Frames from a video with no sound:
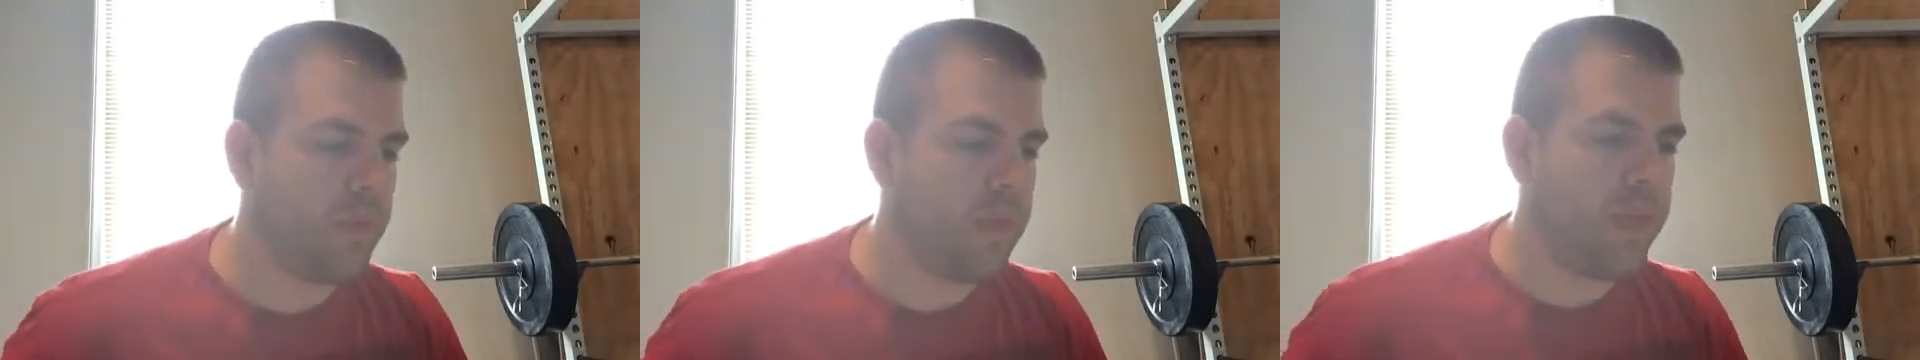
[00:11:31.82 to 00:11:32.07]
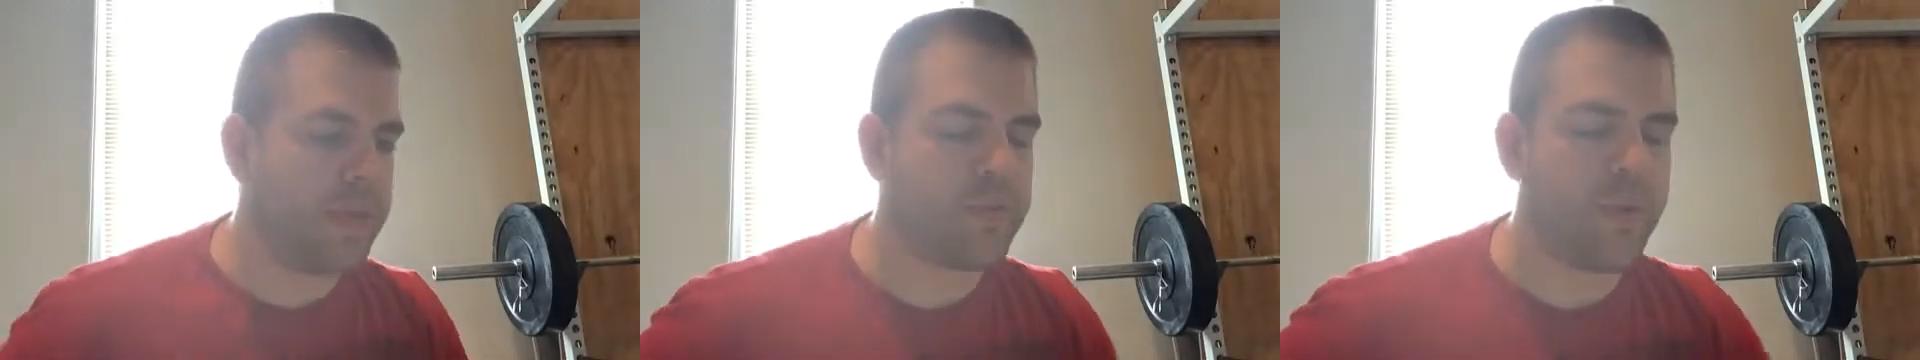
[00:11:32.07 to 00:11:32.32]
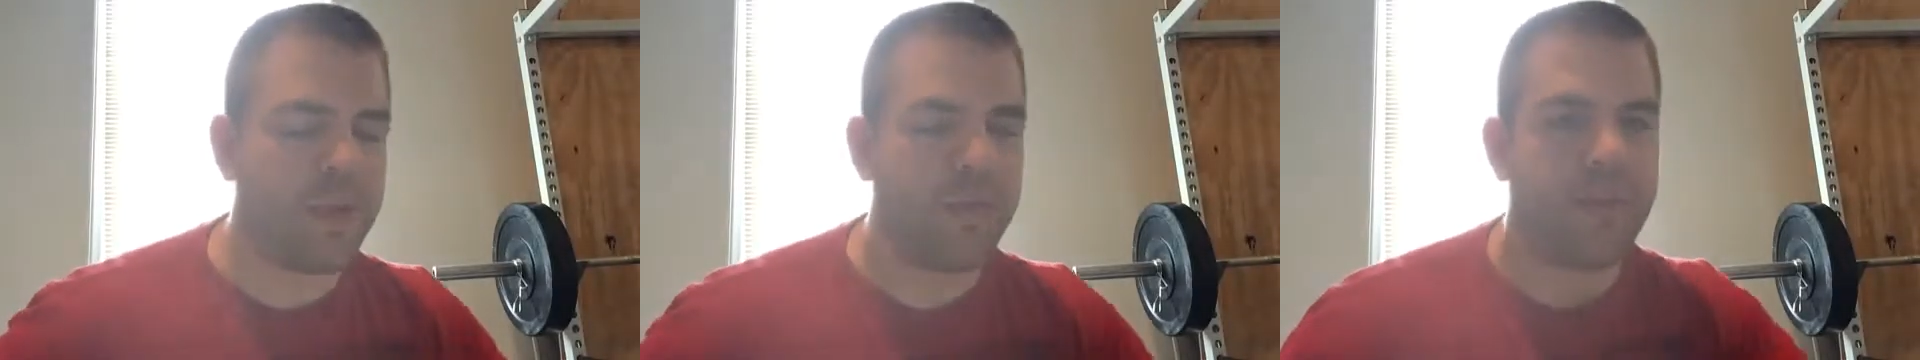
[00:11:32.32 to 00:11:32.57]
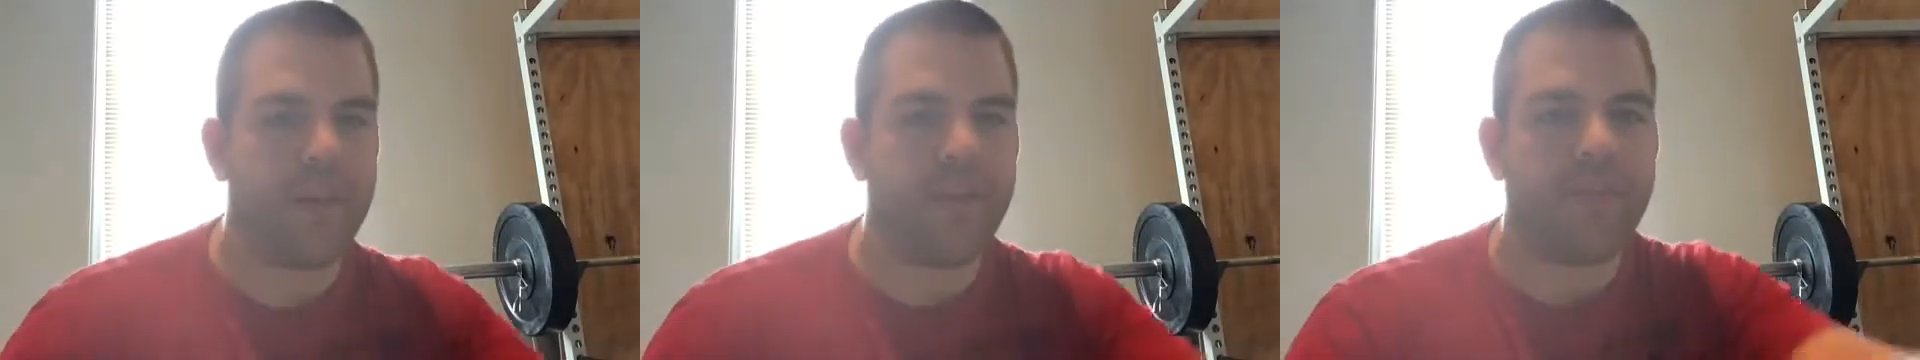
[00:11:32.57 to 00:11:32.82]
that's one of the
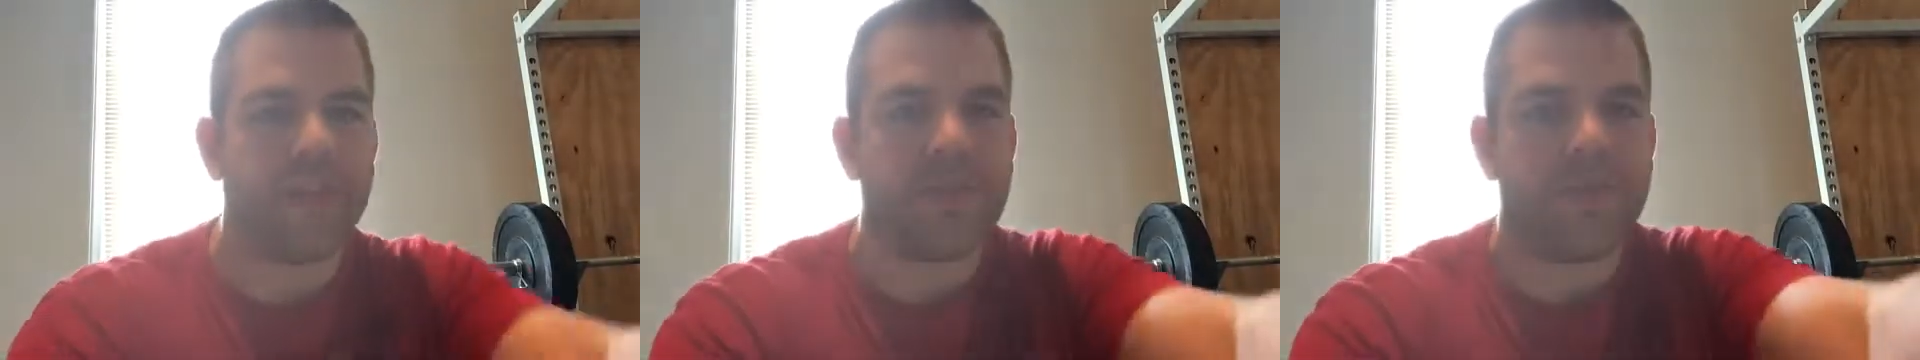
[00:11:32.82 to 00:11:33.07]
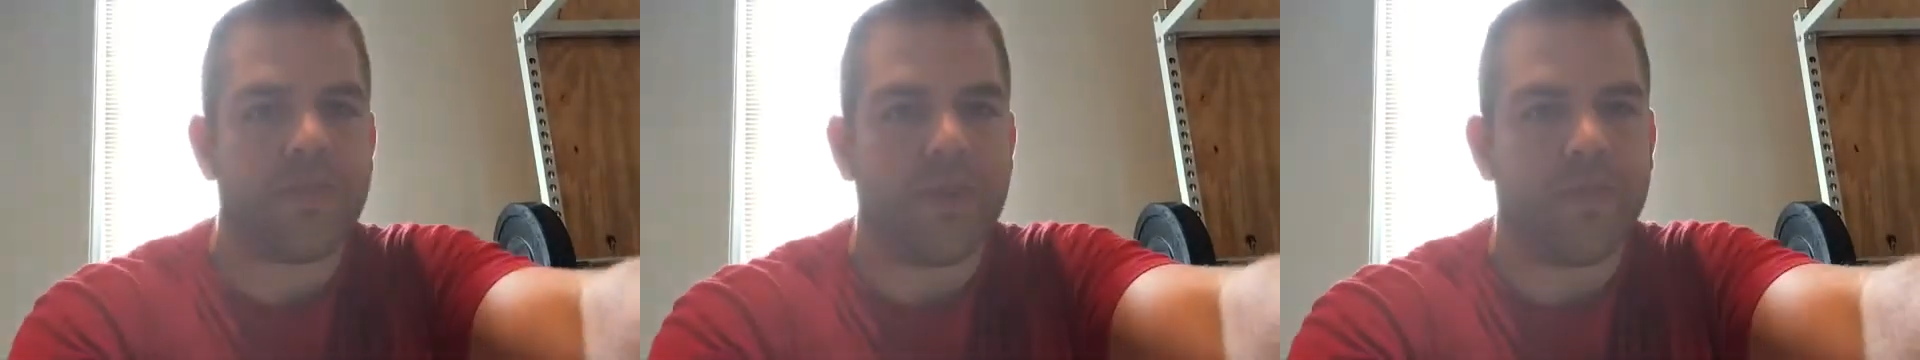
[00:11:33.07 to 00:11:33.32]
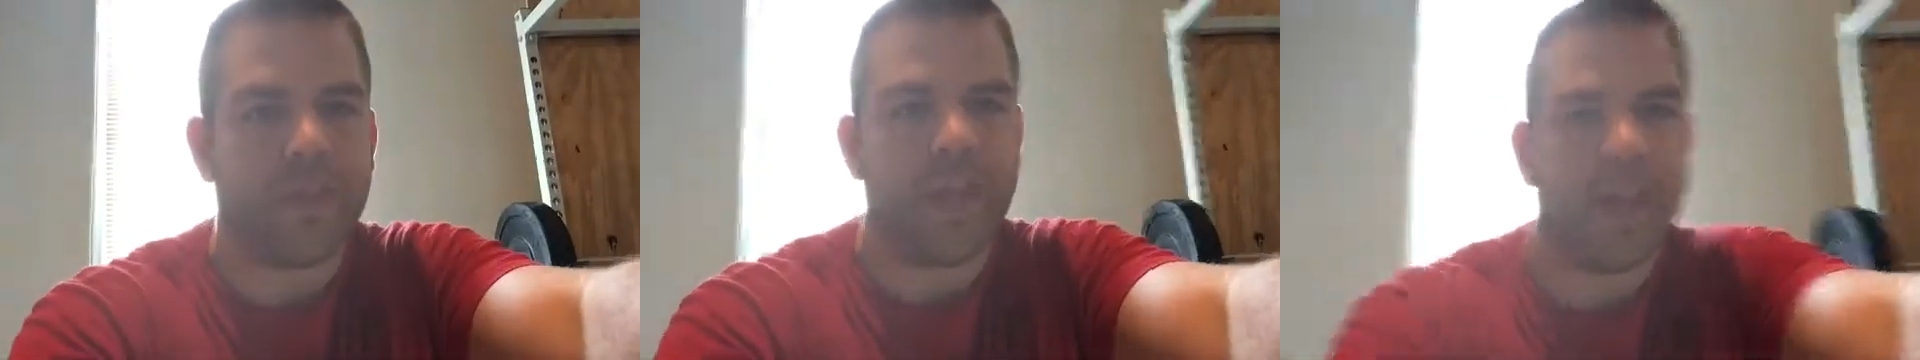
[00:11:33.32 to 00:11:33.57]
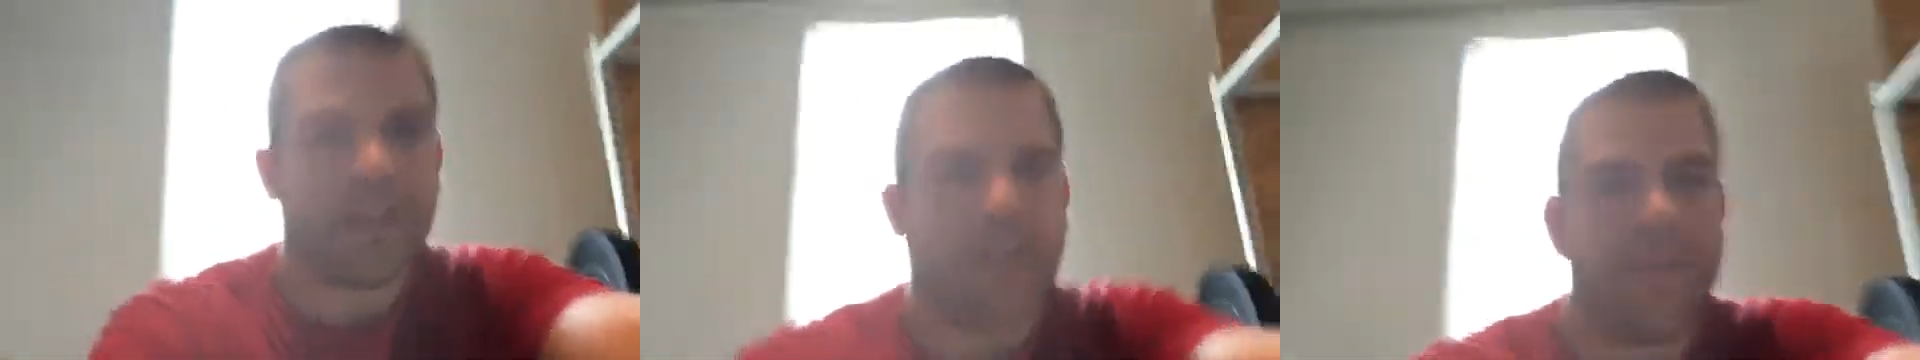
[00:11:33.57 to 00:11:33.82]
benefits of
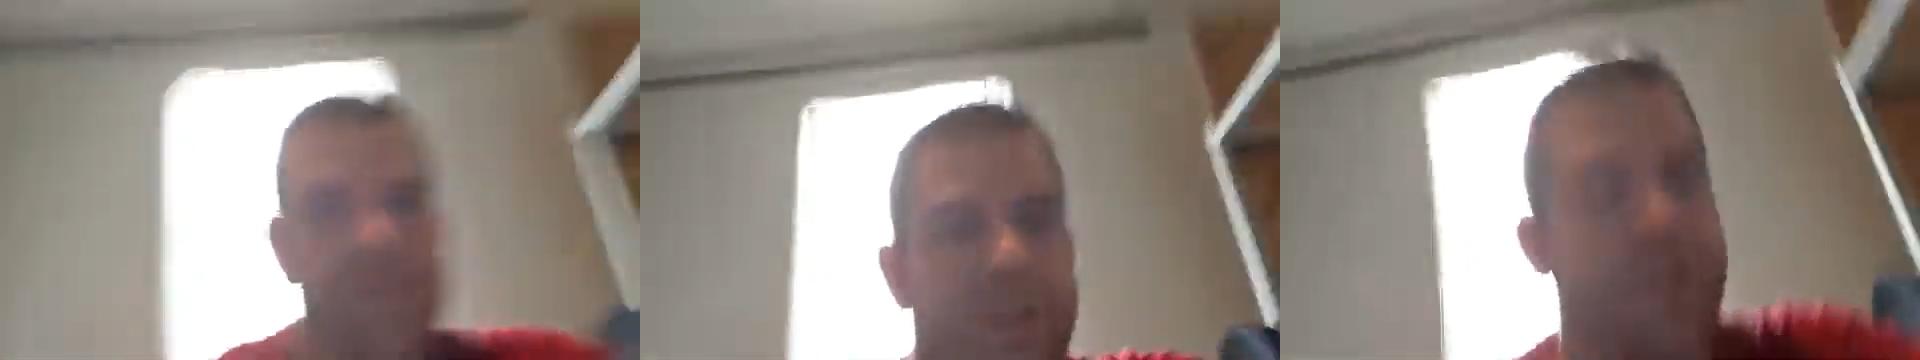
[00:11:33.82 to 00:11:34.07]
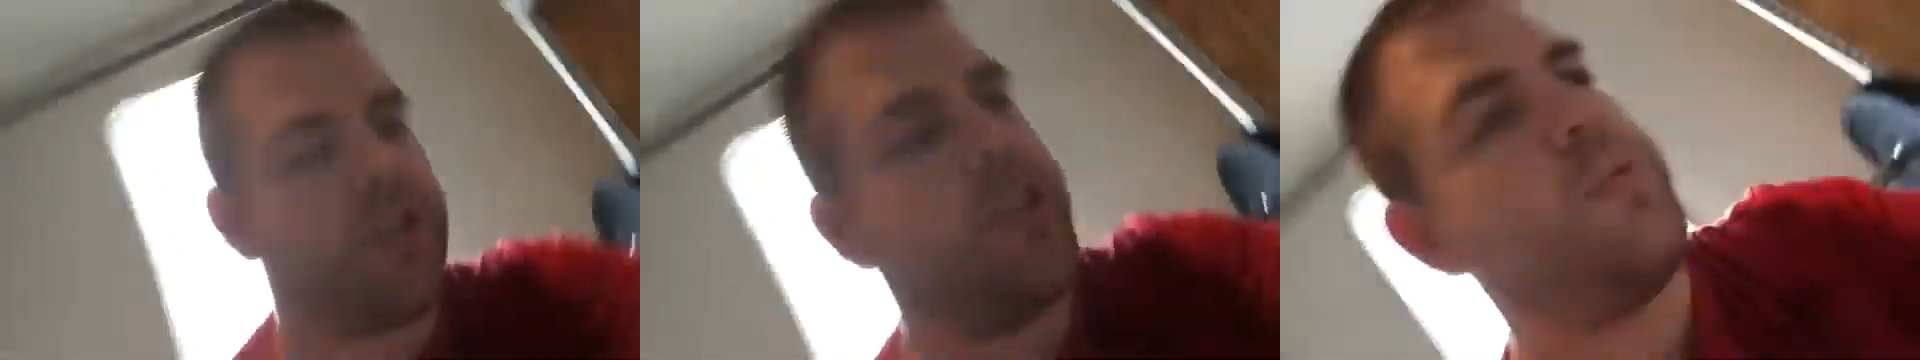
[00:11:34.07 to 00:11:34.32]
getting life insurance